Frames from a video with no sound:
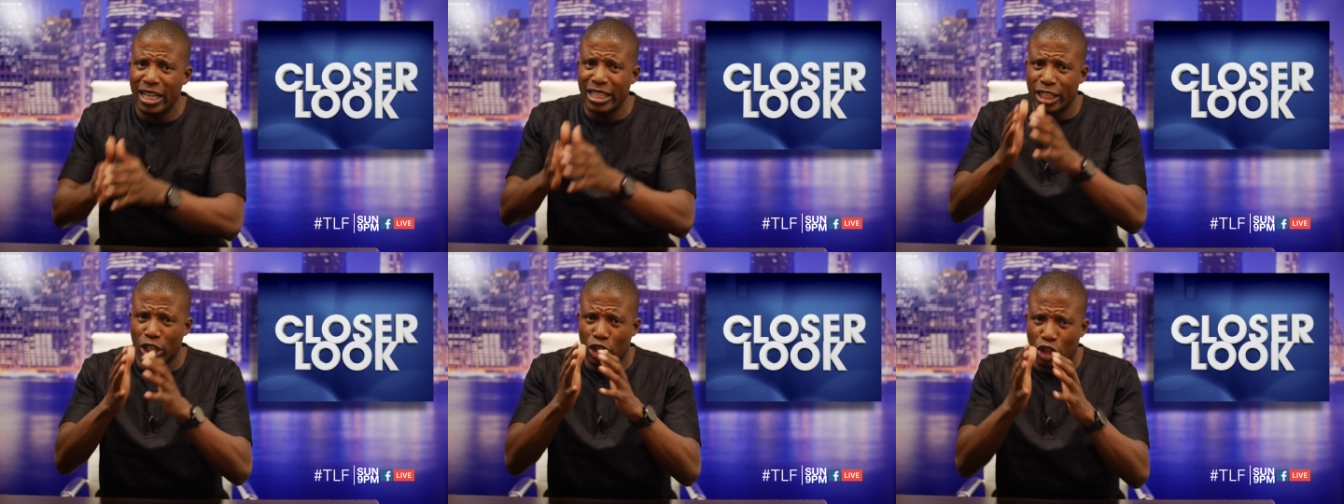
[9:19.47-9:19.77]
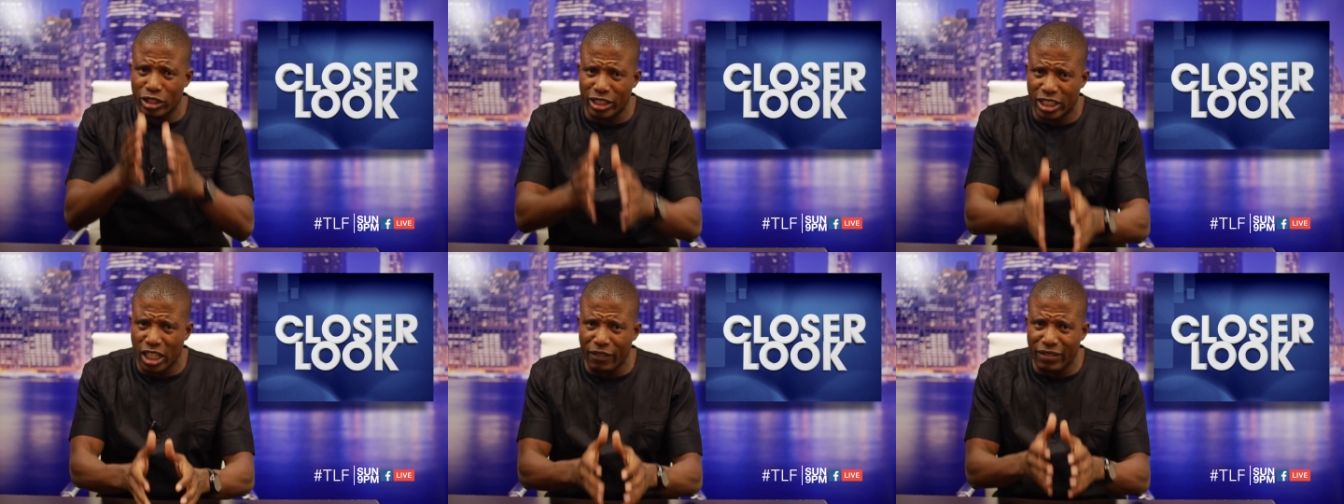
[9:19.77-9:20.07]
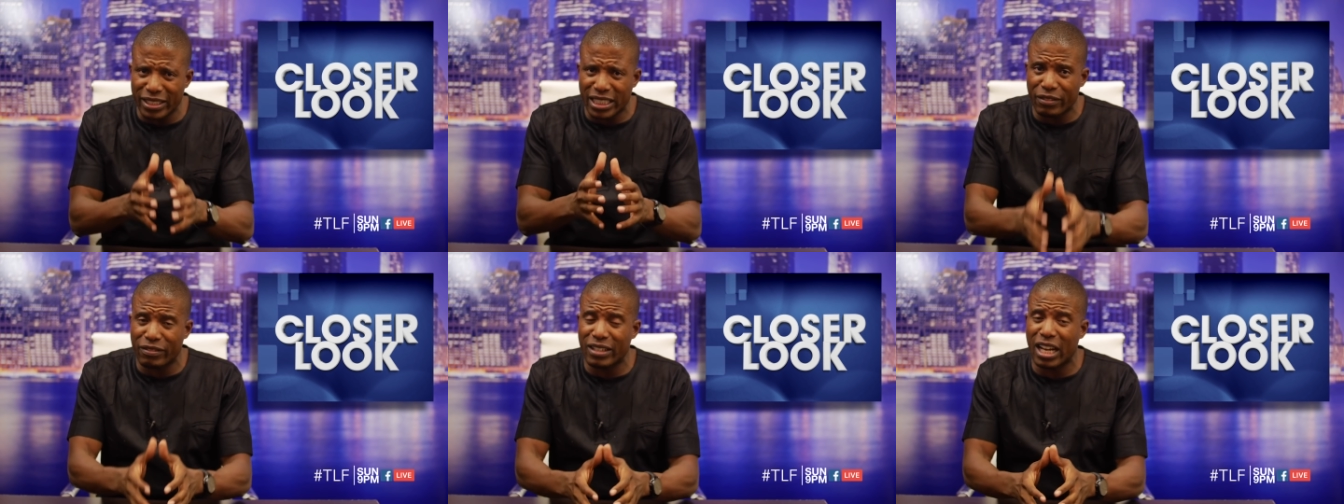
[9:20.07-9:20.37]
The
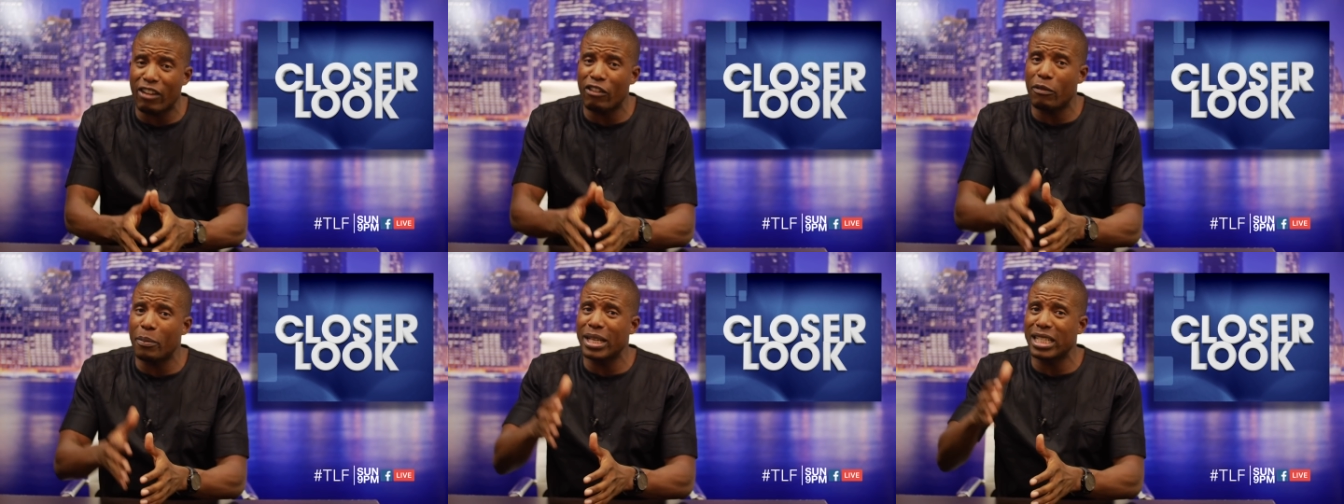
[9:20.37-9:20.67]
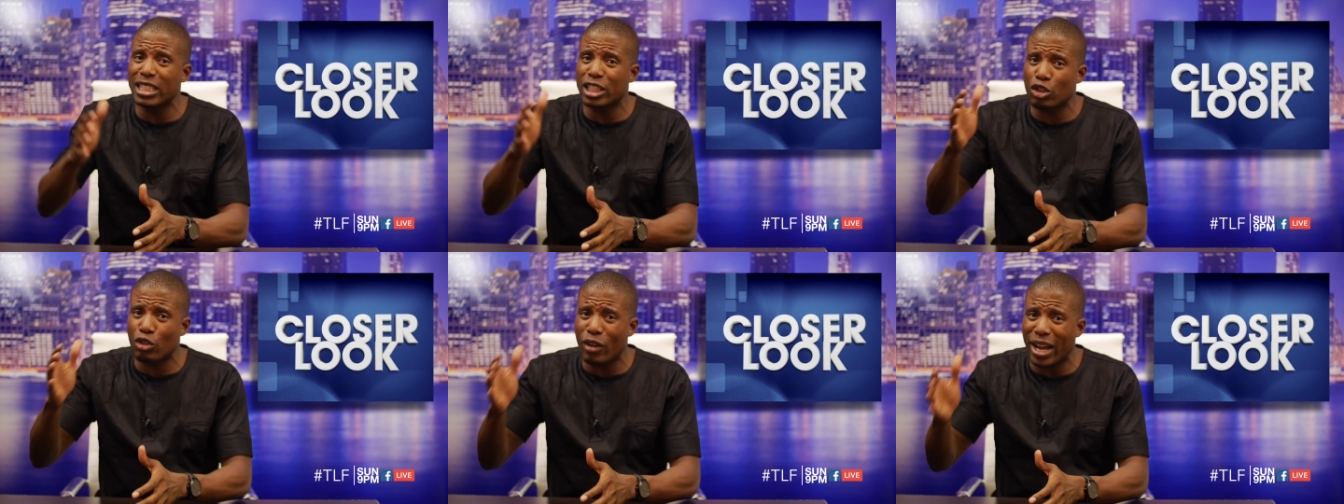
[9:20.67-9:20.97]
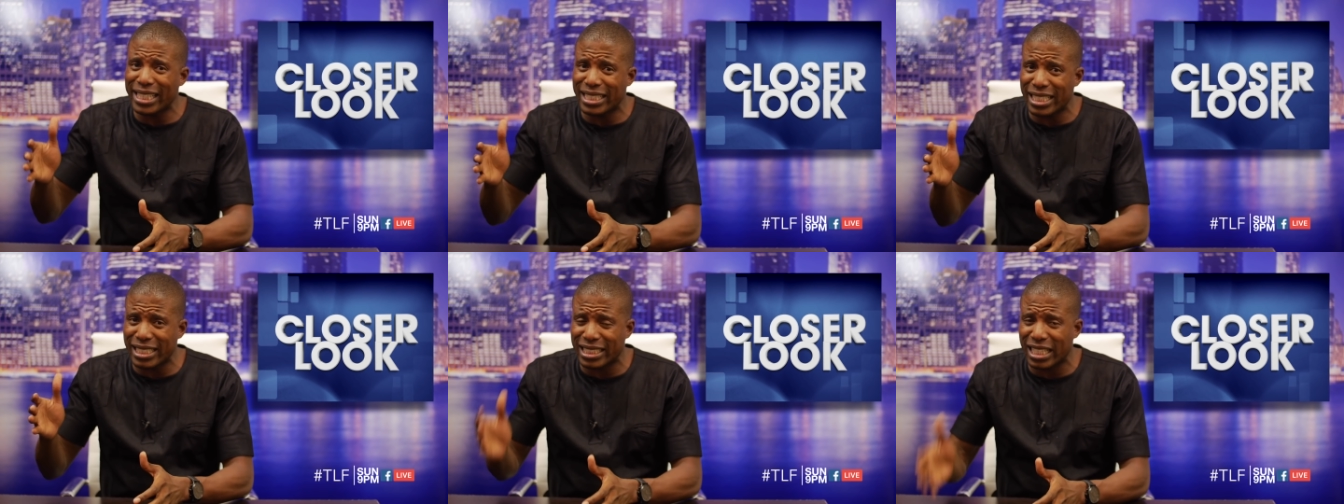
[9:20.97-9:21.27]
conservative government is a
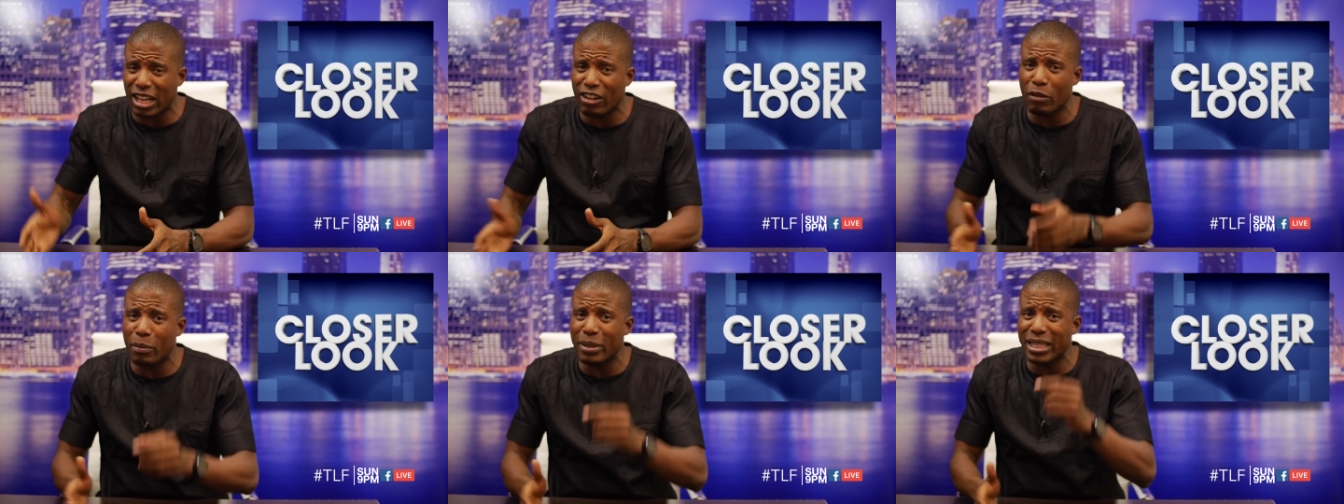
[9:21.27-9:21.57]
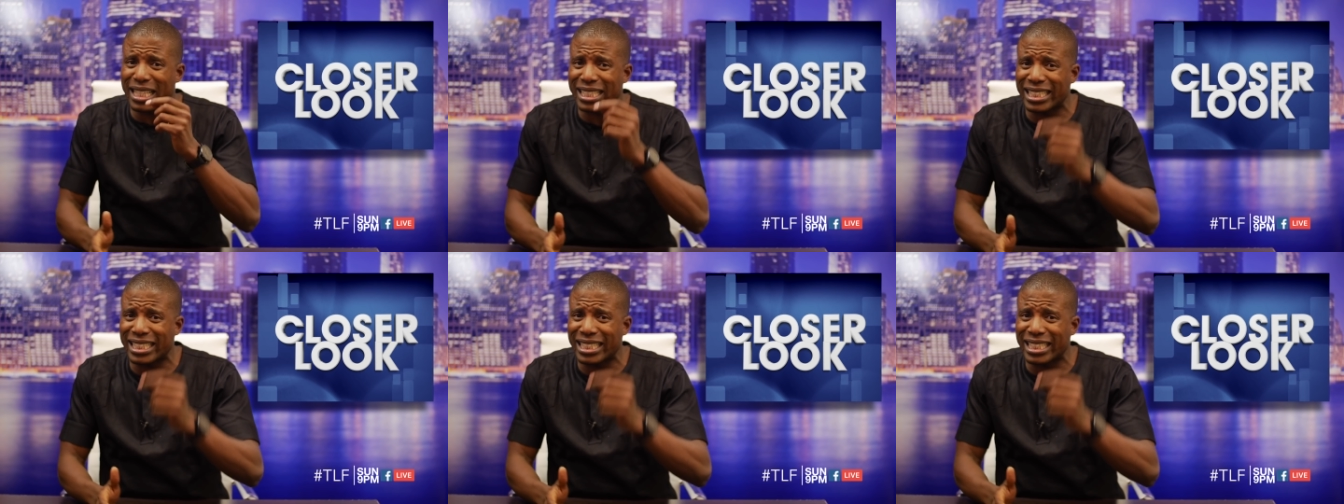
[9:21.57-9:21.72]
rightist government,